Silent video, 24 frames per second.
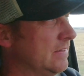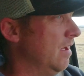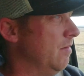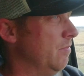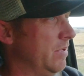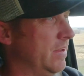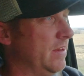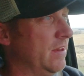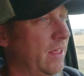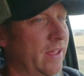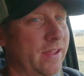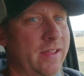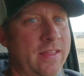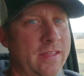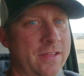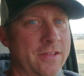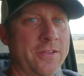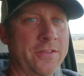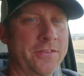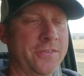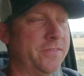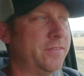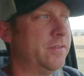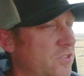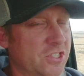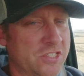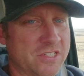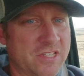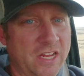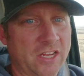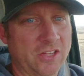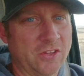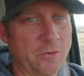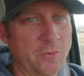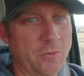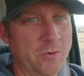I mean like hills, just
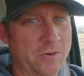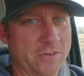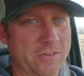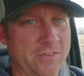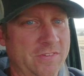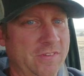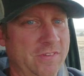like the word